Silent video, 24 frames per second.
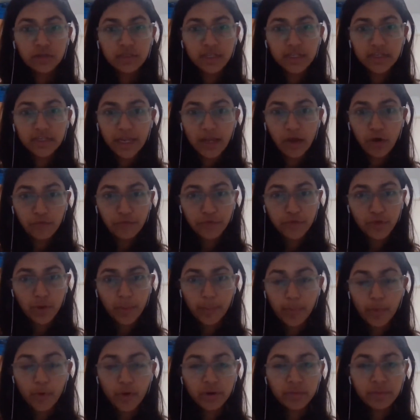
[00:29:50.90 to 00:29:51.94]
on the day of
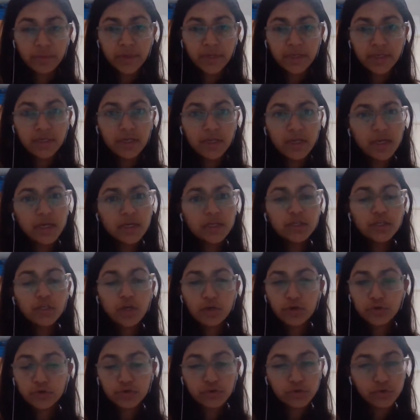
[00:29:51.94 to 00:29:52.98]
your appointment,
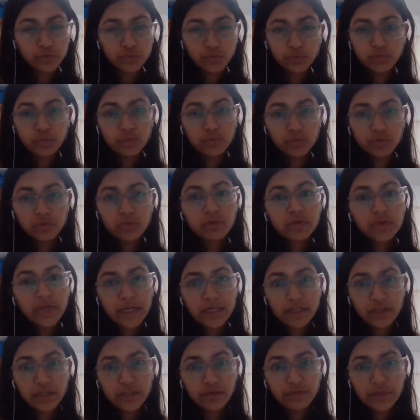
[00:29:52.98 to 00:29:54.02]
you're good to
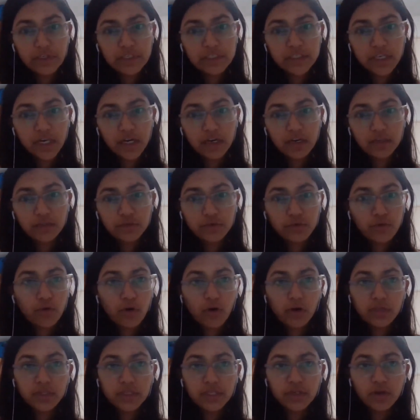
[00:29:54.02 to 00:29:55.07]
get your visa. So,
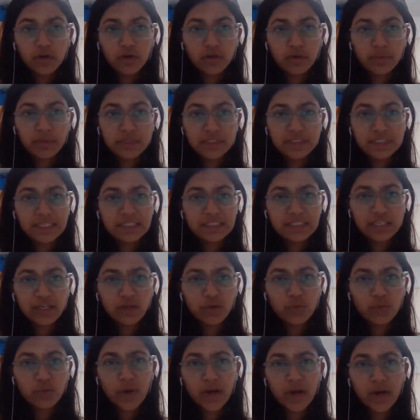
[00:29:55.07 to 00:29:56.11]
all the documents that's
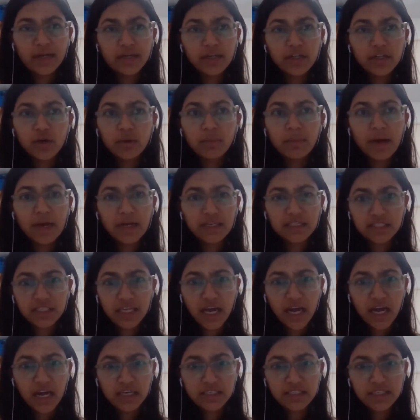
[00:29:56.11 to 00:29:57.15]
required, your marks
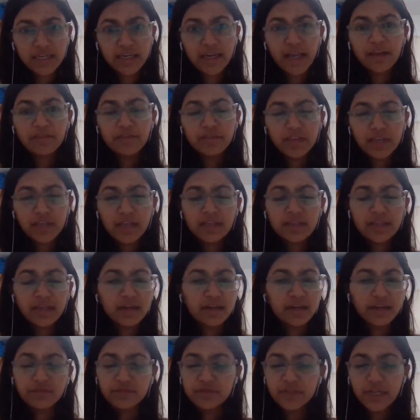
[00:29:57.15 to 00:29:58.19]
cards, and everything
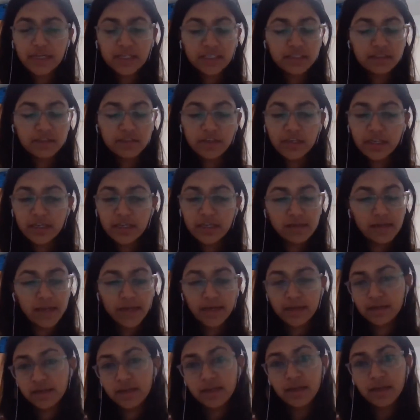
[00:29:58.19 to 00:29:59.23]
that if that is real
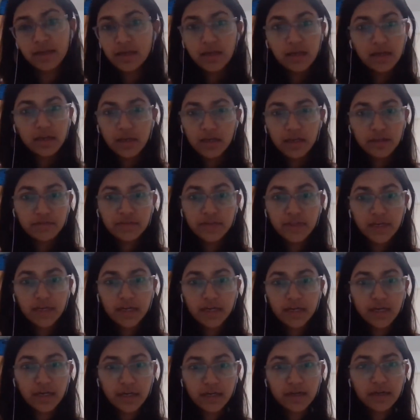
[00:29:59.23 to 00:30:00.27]
and if
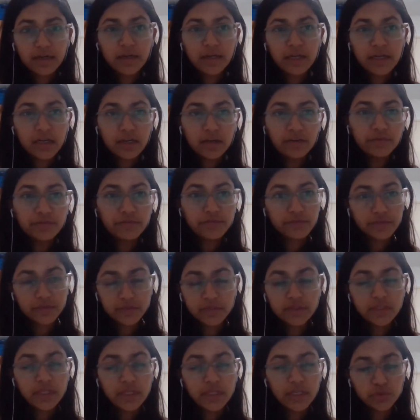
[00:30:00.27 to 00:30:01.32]
there are enough,
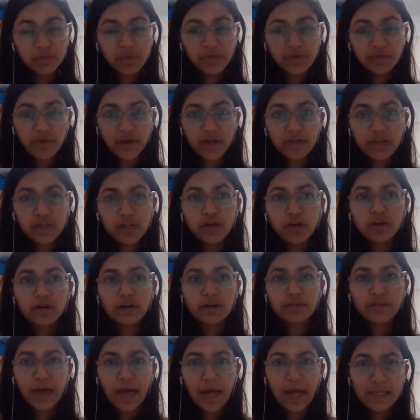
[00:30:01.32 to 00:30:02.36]
that should be fine.
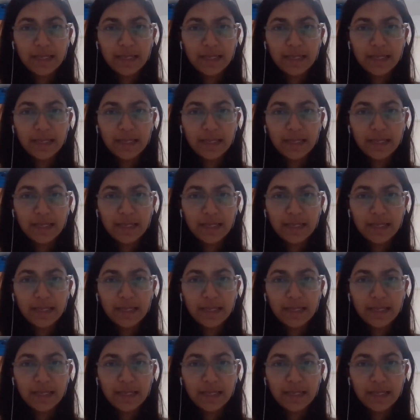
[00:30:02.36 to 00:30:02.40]
Your